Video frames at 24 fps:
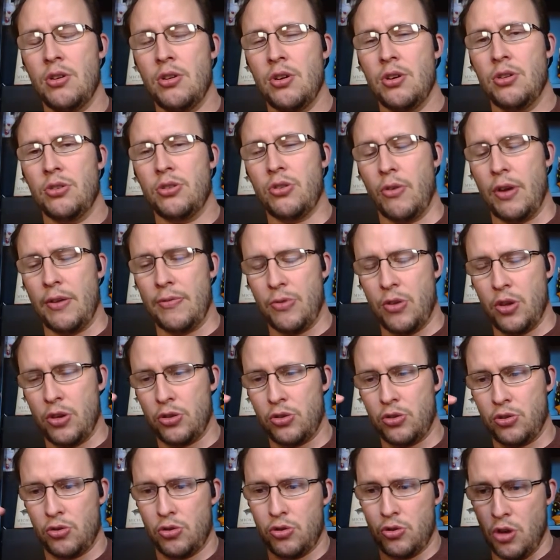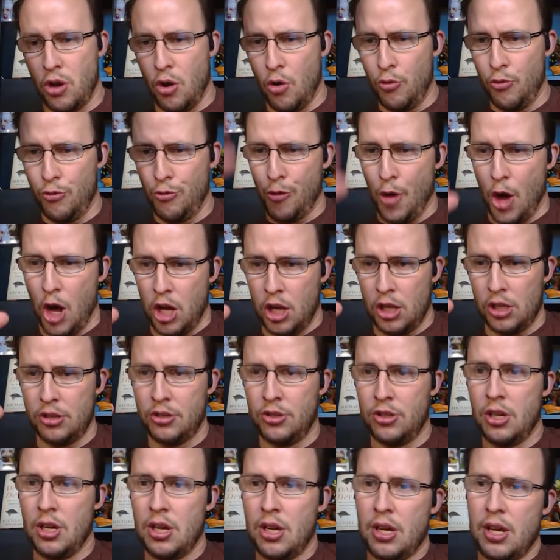So if the snow
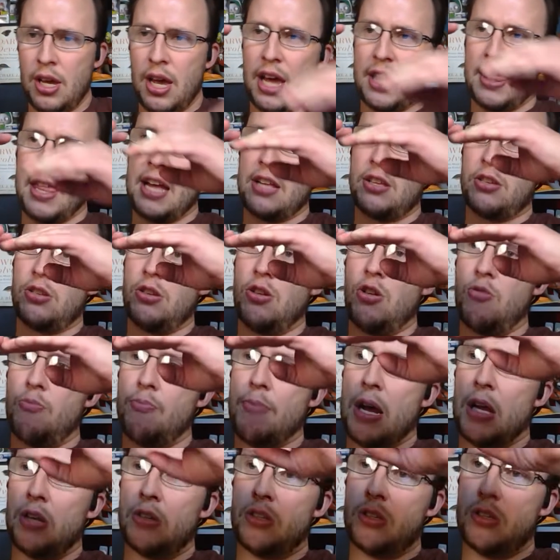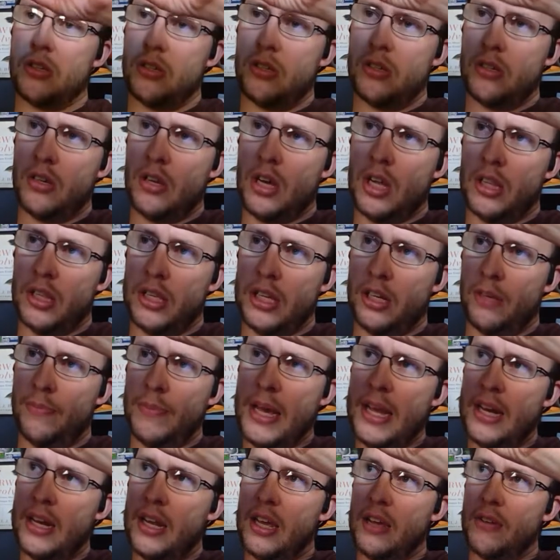falls and that snow melts a little
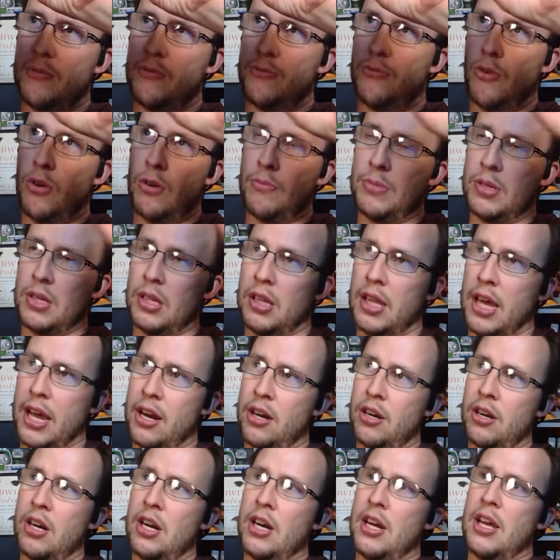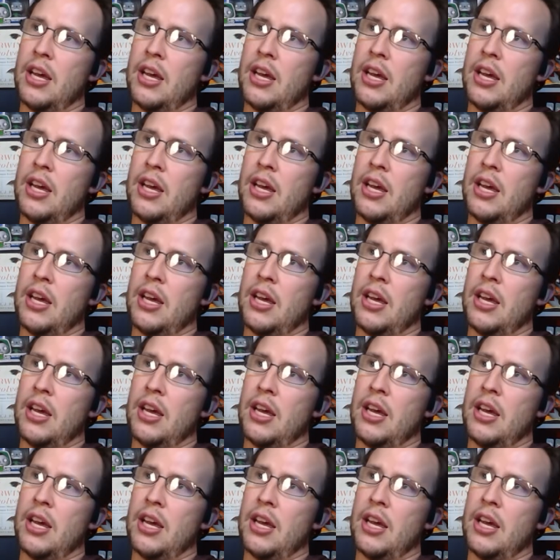bit, it forms a layer.